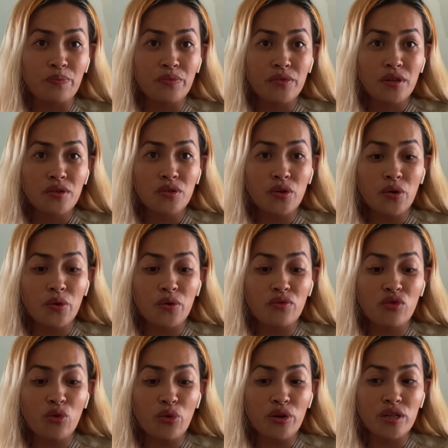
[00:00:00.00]
So of
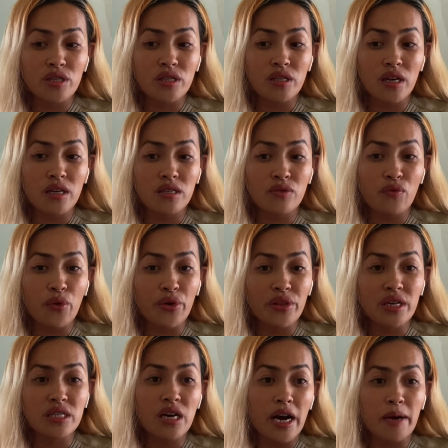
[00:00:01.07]
course, as for the
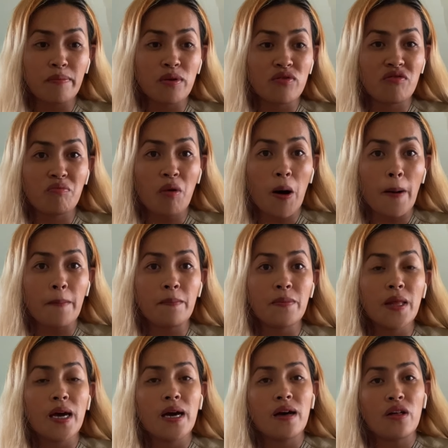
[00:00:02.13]
type of pump,
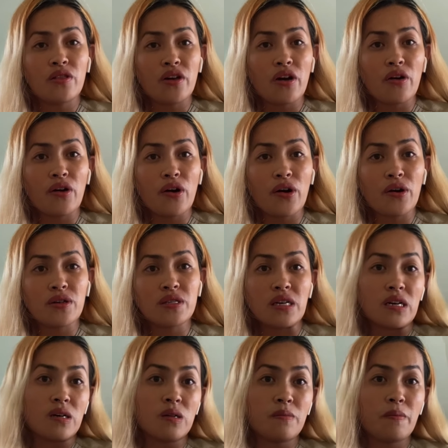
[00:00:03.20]
there are
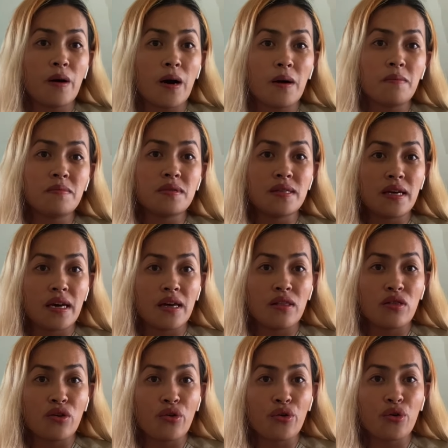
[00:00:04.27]
single pumps and
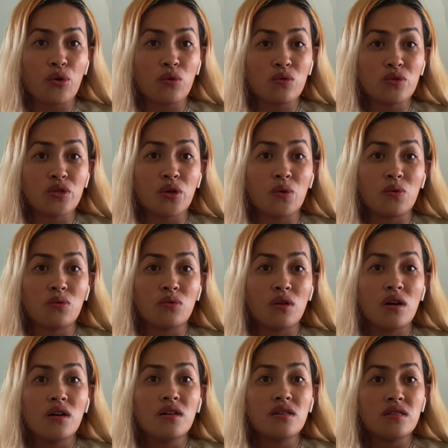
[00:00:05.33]
there are also
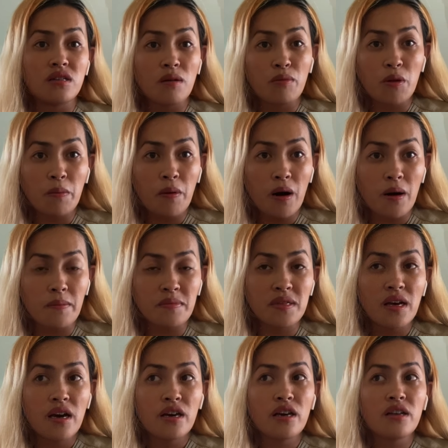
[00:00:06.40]
double pumps.
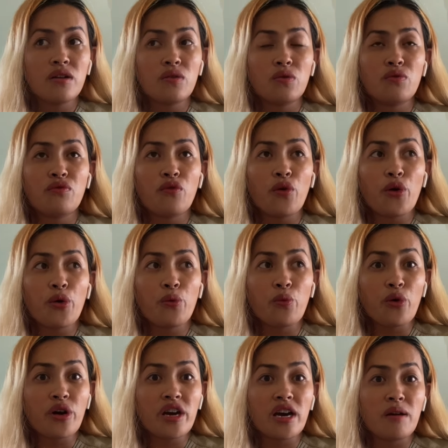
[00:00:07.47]
You know, for
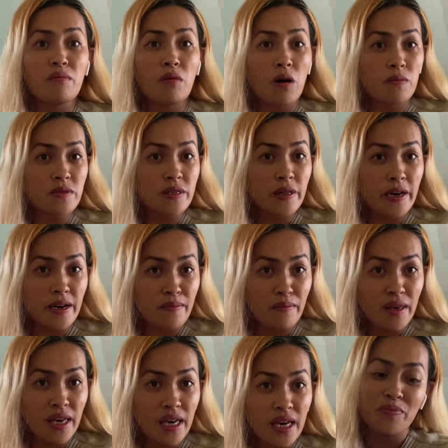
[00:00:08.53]
working moms like
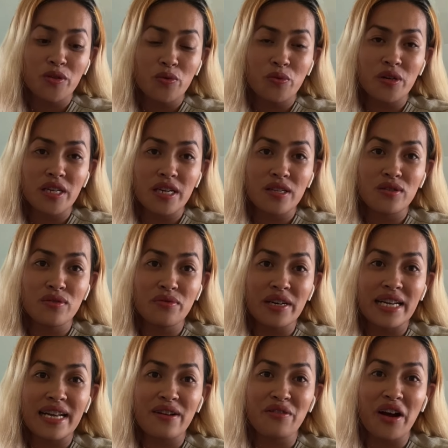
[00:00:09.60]
me, what is
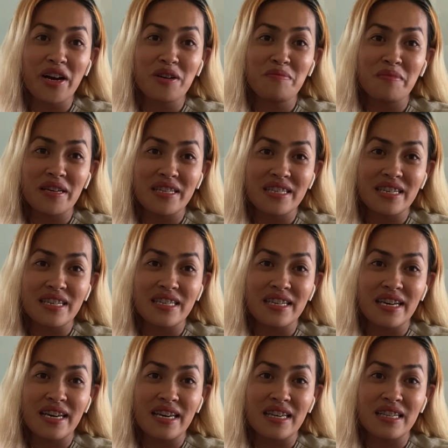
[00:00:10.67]
really recommended
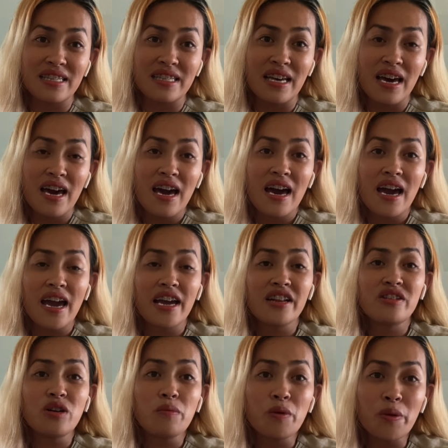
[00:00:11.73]
is a
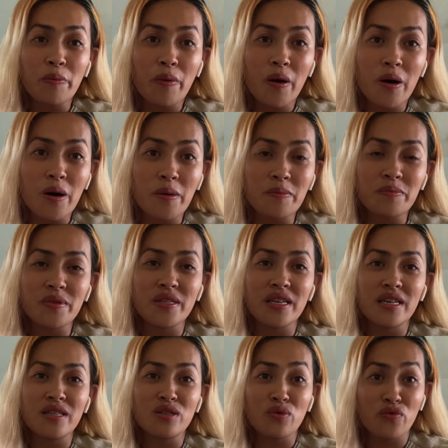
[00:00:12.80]
double pump,
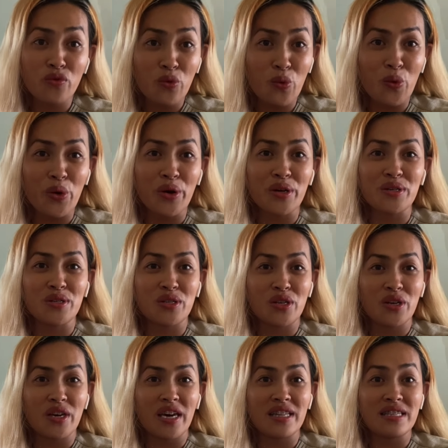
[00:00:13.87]
since of course you
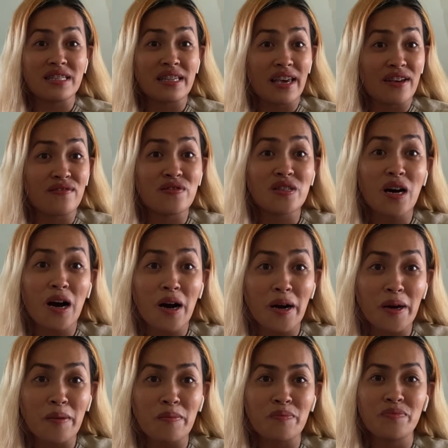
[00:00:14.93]
can save time